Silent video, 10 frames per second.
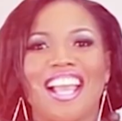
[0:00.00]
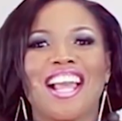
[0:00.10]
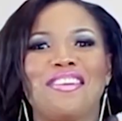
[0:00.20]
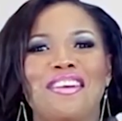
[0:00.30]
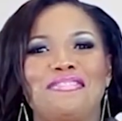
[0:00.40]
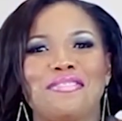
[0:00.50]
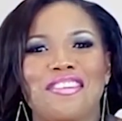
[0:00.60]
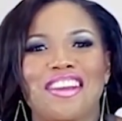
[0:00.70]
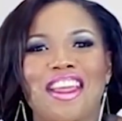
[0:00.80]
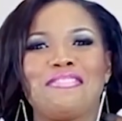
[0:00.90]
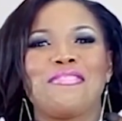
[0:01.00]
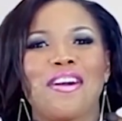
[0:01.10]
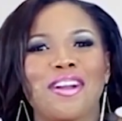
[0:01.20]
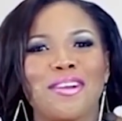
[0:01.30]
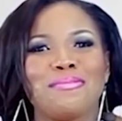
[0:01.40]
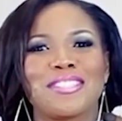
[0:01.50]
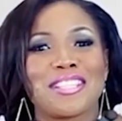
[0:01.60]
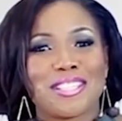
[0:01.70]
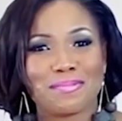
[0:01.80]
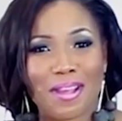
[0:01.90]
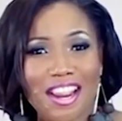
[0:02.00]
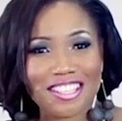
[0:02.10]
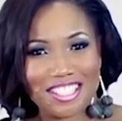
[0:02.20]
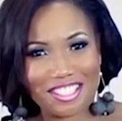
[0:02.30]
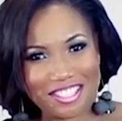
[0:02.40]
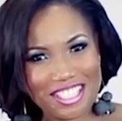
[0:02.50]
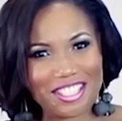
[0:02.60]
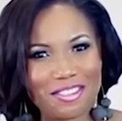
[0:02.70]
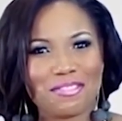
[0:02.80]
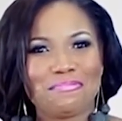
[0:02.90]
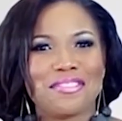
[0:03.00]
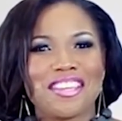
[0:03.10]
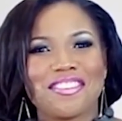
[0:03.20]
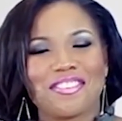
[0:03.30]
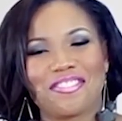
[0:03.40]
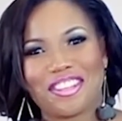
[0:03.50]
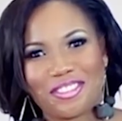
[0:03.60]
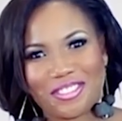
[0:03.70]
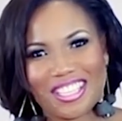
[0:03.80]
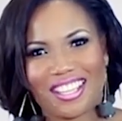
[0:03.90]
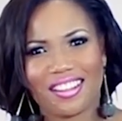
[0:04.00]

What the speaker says: Hello everyone and welcome to the Inspire series with me, Gloria Dozian.